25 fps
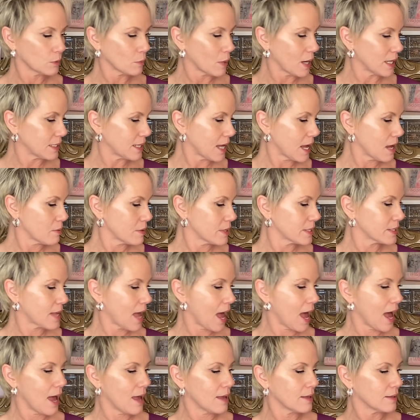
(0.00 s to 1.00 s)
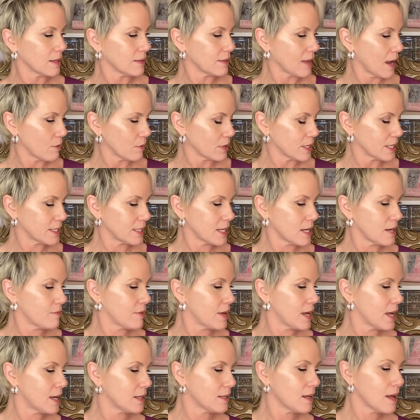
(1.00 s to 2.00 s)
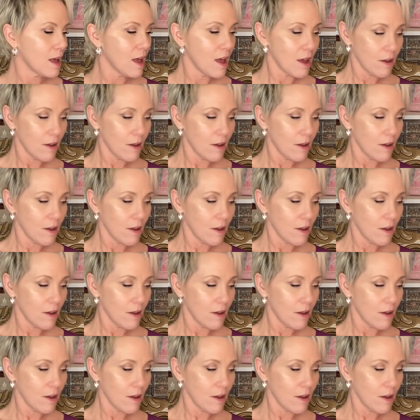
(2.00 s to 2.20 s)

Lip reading: what date was that? Did they receive it?